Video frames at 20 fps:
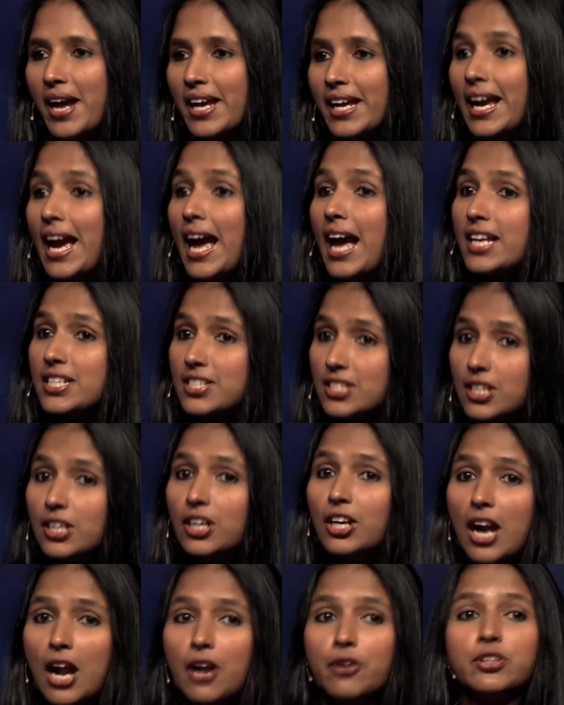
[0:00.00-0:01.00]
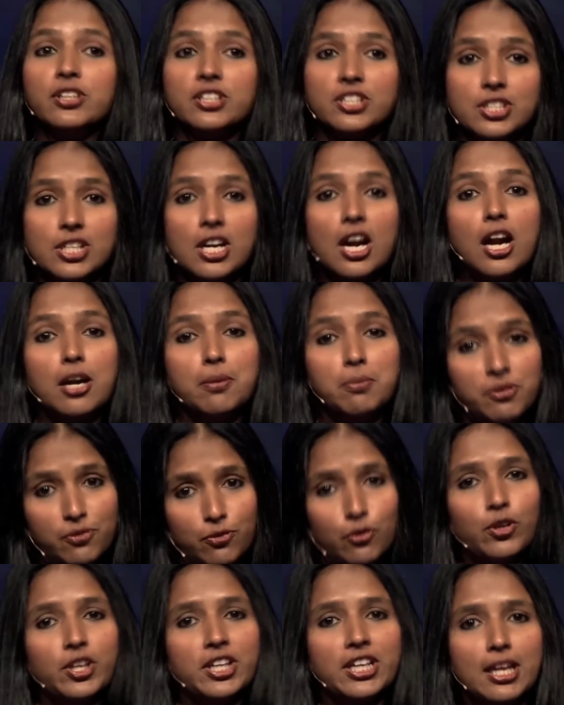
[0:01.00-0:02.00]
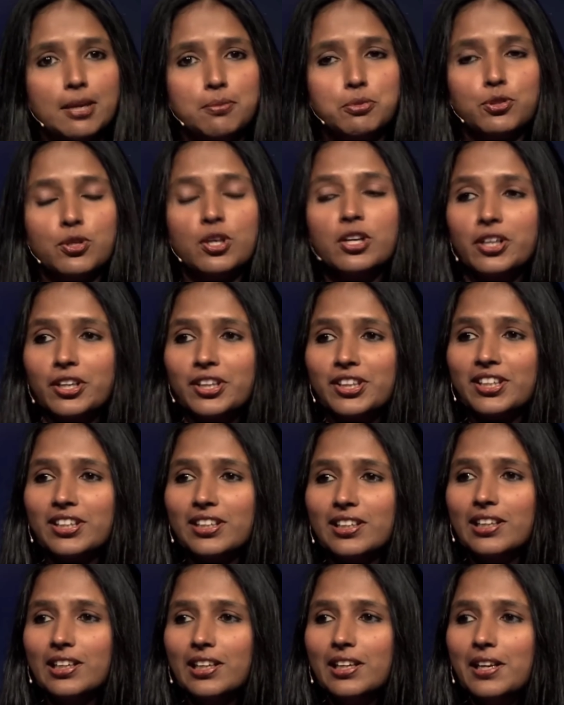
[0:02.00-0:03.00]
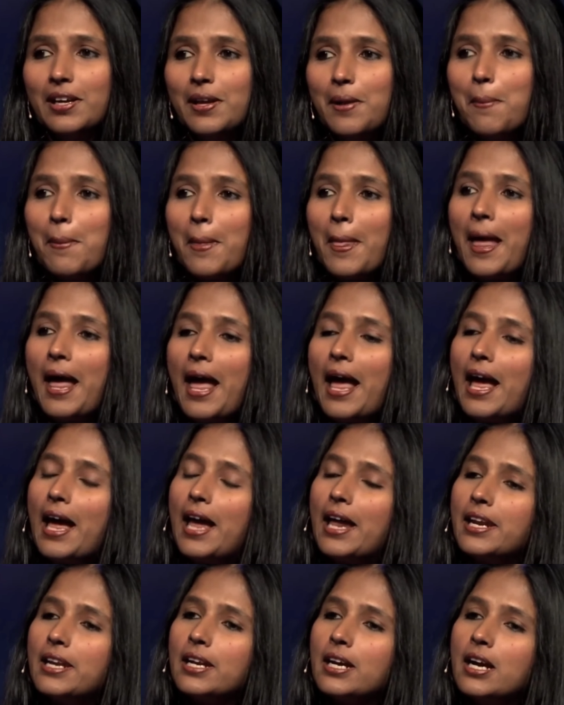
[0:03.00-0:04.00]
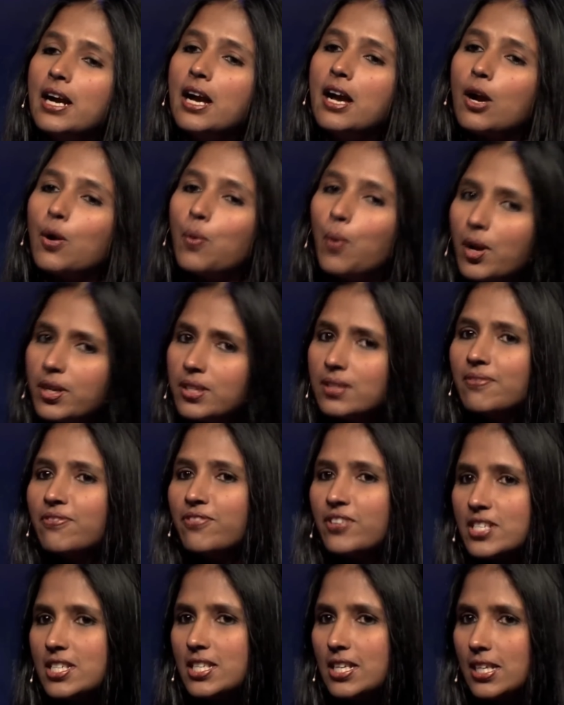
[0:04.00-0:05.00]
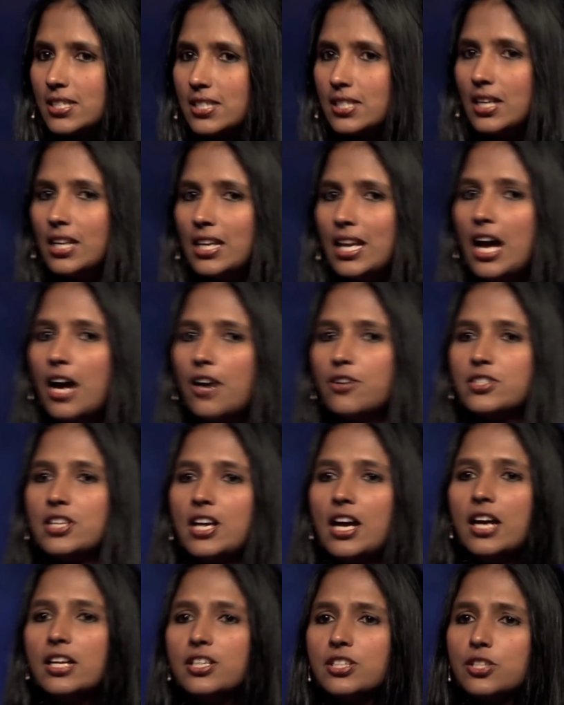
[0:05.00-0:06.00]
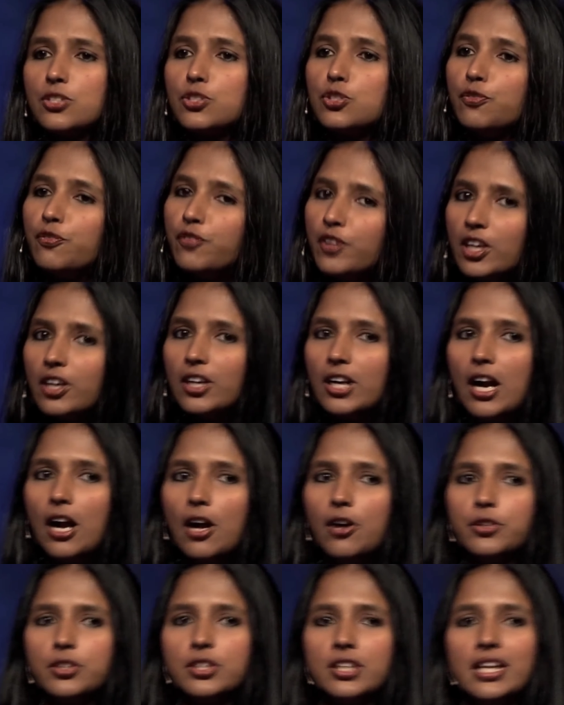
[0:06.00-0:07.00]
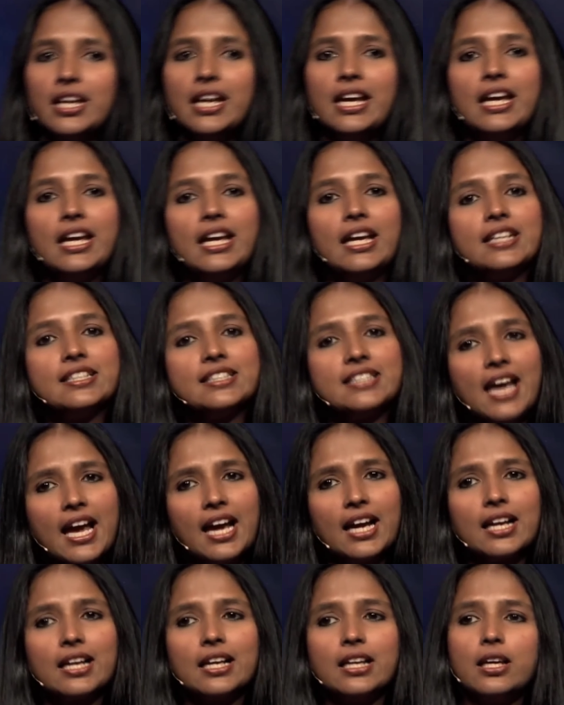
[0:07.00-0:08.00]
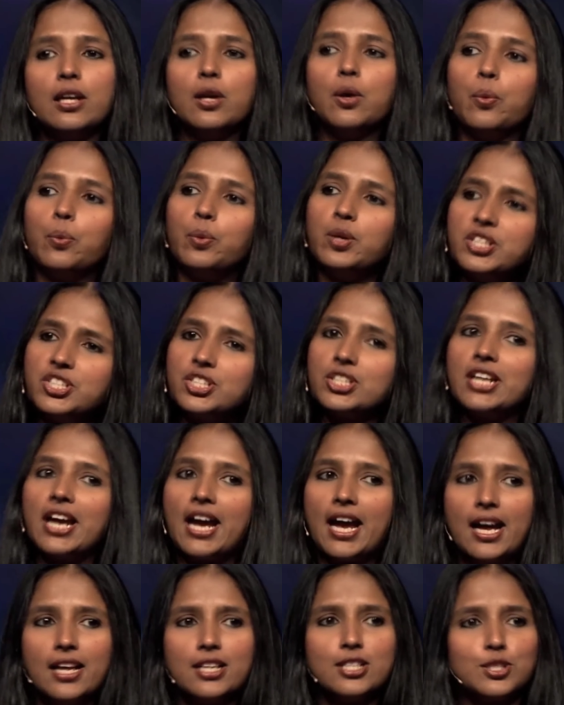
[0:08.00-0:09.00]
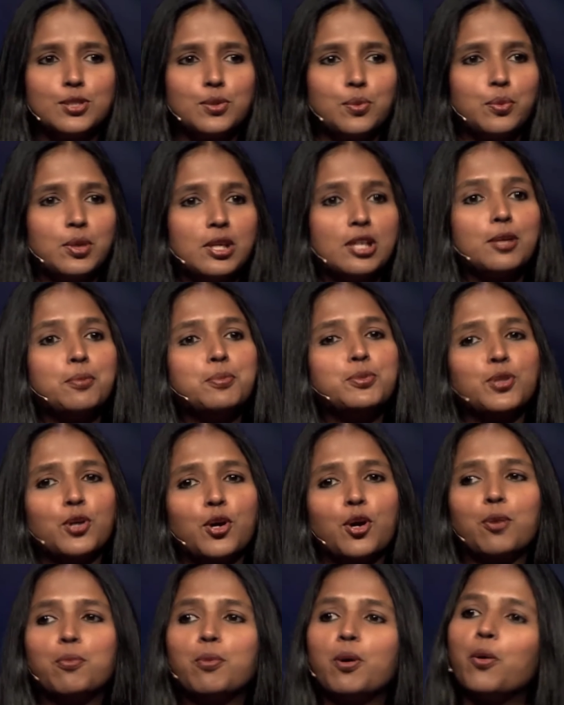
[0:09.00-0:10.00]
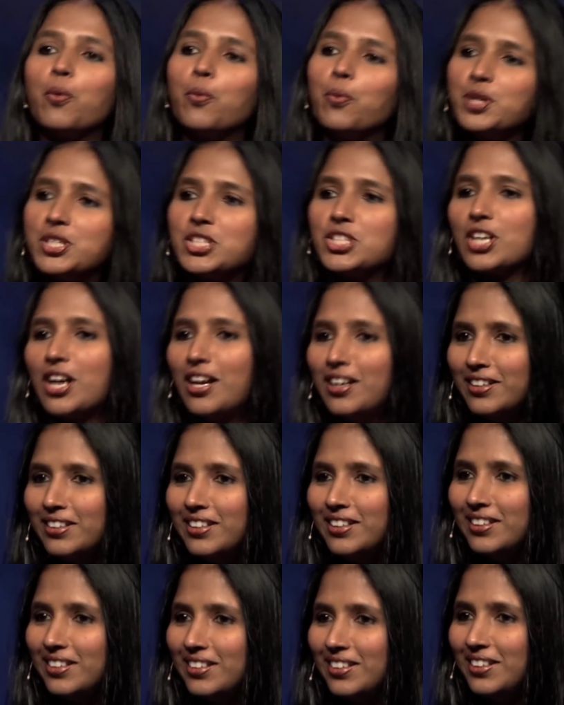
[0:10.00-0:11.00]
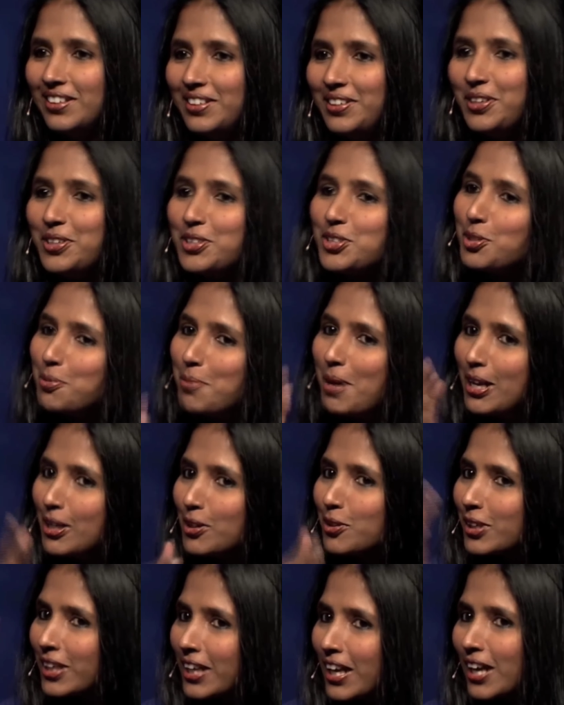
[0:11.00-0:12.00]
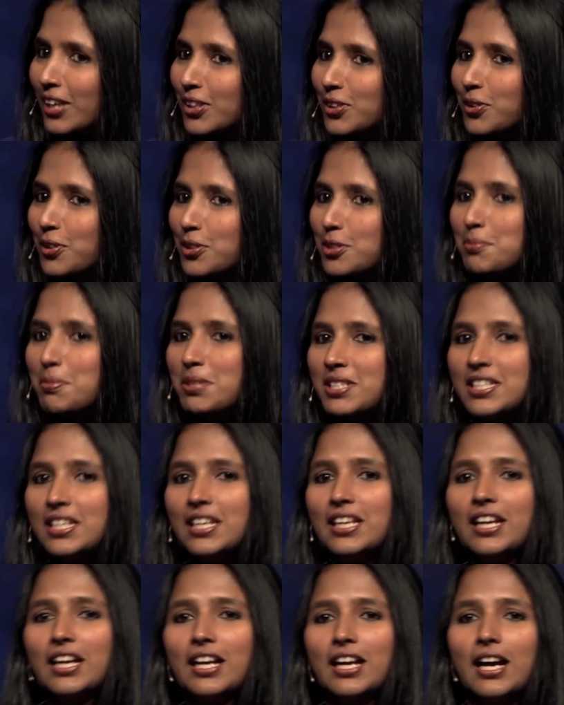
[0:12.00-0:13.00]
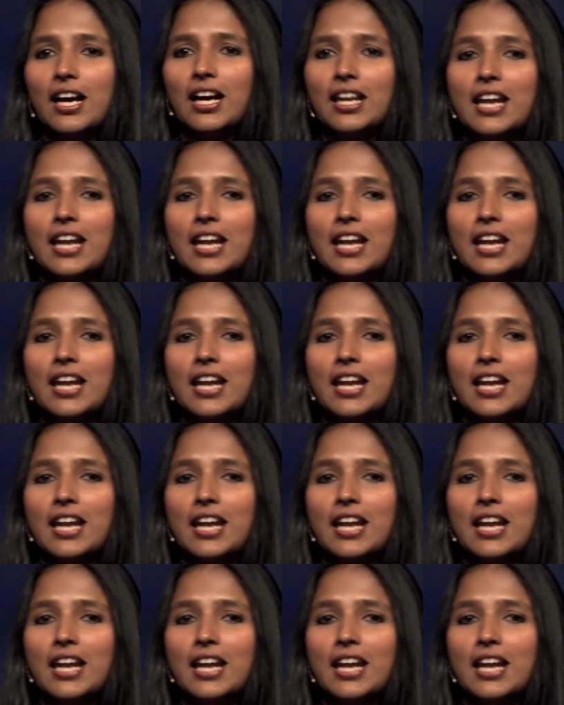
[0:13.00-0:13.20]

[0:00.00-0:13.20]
by gas around the star before it came to Earth. And quantum physics allows us to figure out exactly which gas will absorb which color. So by looking at those missing